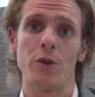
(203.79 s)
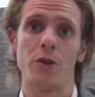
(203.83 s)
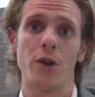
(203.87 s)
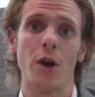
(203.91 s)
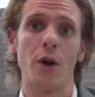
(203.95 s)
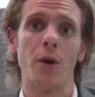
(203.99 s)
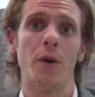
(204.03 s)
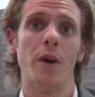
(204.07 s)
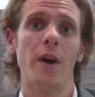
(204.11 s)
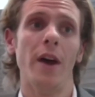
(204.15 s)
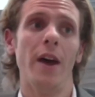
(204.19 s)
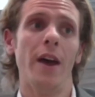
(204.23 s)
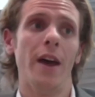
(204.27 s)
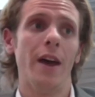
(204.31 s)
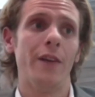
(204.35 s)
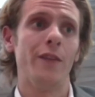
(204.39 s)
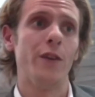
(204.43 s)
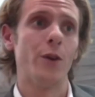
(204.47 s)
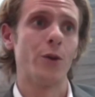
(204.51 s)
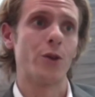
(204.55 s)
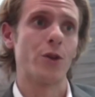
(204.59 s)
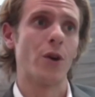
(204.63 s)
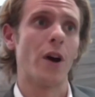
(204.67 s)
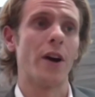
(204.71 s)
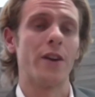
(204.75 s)
So if
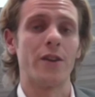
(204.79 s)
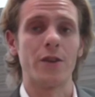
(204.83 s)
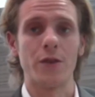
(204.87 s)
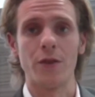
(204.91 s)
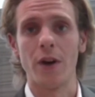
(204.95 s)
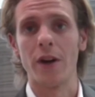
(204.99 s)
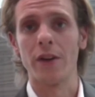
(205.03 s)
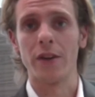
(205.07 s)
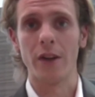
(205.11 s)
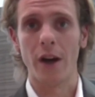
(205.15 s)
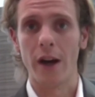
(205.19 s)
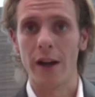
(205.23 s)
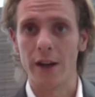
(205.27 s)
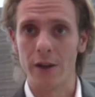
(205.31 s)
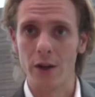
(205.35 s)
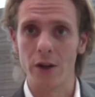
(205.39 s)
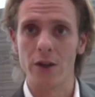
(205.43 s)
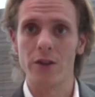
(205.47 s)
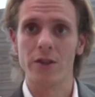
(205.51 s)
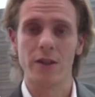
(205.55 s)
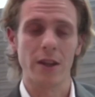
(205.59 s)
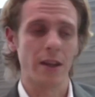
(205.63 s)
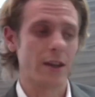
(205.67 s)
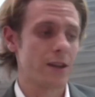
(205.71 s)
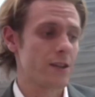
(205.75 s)
you're trying to run
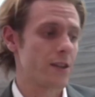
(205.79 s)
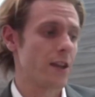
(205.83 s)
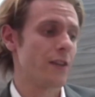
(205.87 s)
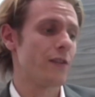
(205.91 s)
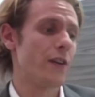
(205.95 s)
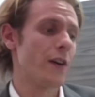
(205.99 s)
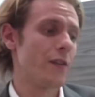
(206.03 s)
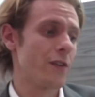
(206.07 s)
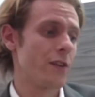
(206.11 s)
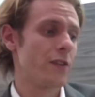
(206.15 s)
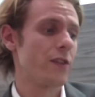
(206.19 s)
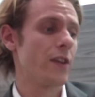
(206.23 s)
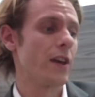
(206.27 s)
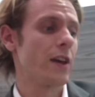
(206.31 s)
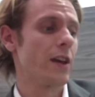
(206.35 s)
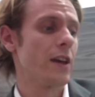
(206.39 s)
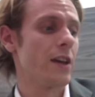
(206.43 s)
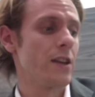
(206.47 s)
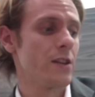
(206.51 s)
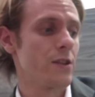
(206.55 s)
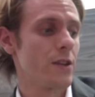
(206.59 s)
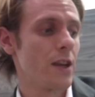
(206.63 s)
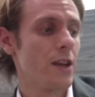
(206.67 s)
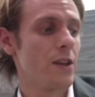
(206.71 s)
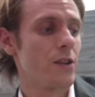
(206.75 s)
diagnostics, if everything
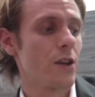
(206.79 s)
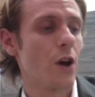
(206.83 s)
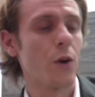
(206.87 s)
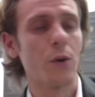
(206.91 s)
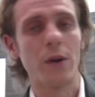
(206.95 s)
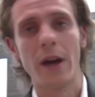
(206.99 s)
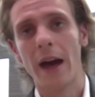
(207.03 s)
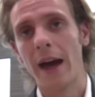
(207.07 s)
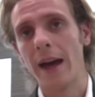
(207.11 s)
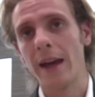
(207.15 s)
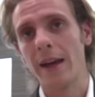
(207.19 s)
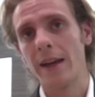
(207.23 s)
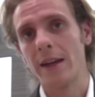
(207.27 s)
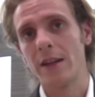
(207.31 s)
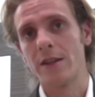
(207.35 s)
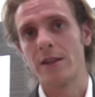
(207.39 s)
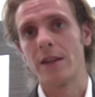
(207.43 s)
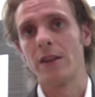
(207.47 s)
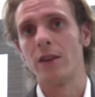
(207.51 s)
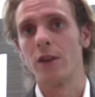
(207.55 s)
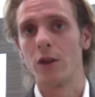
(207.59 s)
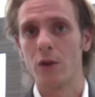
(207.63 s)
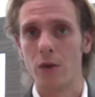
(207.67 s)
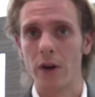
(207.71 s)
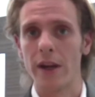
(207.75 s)
is okay, is
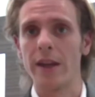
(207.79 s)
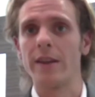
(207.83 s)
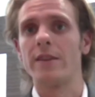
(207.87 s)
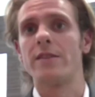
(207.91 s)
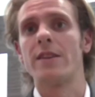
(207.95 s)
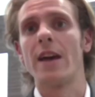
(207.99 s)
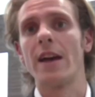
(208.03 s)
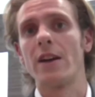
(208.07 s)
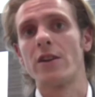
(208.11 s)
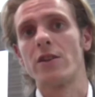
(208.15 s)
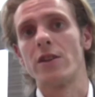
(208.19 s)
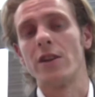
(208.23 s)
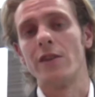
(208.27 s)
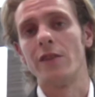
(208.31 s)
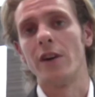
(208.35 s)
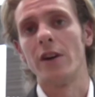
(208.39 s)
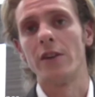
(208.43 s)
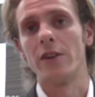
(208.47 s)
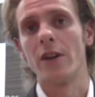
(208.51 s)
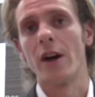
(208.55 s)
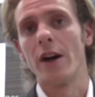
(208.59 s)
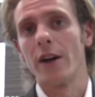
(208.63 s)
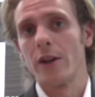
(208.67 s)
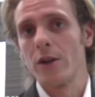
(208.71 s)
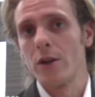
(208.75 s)
in the green section of
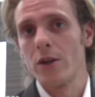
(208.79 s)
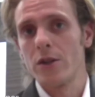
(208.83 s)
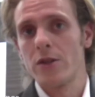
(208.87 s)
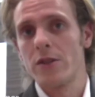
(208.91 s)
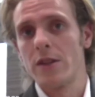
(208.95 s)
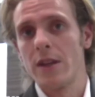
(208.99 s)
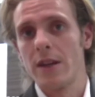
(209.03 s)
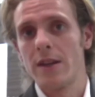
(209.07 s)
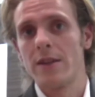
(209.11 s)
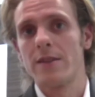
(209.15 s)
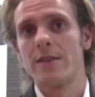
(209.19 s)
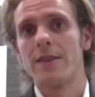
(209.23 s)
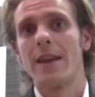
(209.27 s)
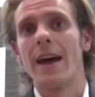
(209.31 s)
our diagnostics,